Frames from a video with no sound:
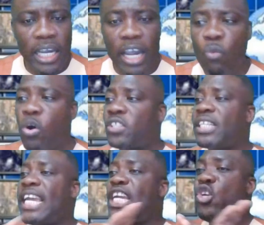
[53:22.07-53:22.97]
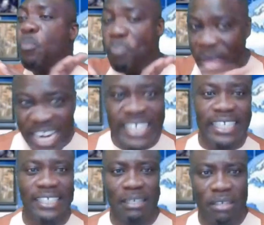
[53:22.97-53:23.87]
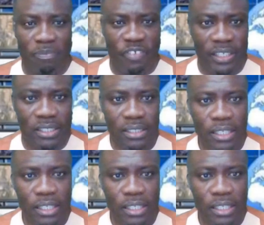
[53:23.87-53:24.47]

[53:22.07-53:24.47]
It was a humiliating defeat.